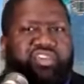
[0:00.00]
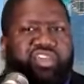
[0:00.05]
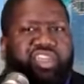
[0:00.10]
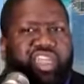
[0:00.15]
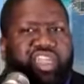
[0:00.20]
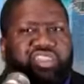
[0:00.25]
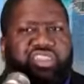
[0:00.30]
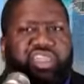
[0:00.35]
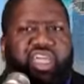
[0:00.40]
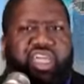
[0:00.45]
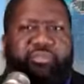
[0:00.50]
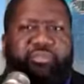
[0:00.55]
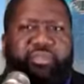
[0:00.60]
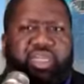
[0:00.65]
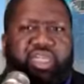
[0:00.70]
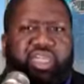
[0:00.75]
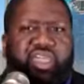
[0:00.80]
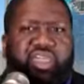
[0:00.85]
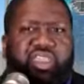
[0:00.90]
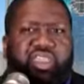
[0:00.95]
Forget
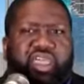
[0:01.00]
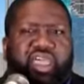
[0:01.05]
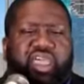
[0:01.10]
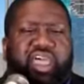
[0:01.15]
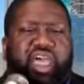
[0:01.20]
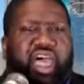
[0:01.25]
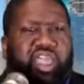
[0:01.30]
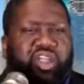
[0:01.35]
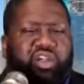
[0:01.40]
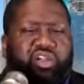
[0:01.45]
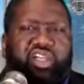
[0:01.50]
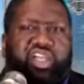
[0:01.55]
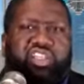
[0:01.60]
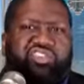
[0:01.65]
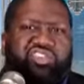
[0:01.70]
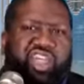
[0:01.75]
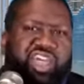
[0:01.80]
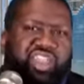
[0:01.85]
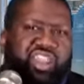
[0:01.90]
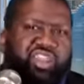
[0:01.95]
that, man. How you
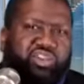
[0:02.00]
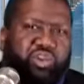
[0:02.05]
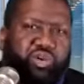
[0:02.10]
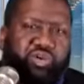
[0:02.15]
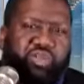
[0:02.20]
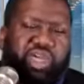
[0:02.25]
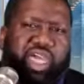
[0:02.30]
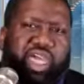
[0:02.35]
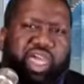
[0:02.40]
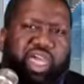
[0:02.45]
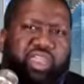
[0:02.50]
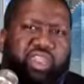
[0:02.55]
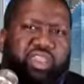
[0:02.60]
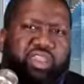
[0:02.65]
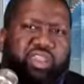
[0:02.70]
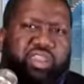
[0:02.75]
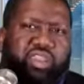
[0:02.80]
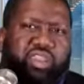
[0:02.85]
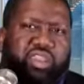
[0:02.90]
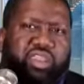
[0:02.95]
gonna let China do
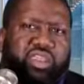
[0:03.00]
that?